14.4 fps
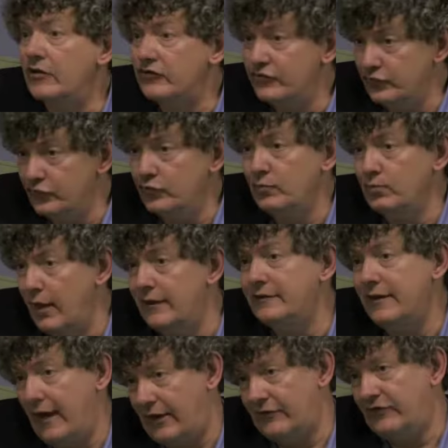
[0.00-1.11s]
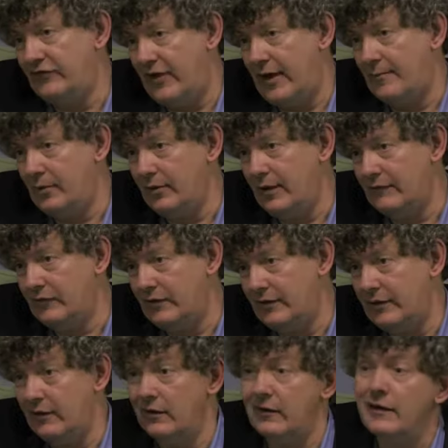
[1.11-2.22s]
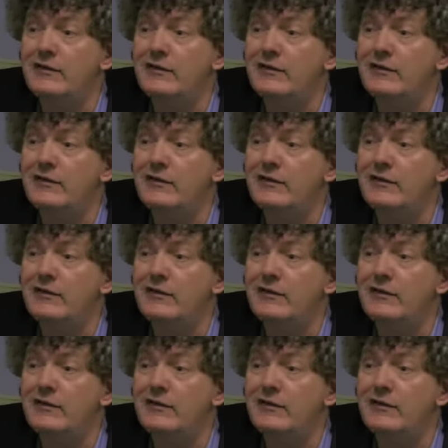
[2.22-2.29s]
stool blood test sample every year,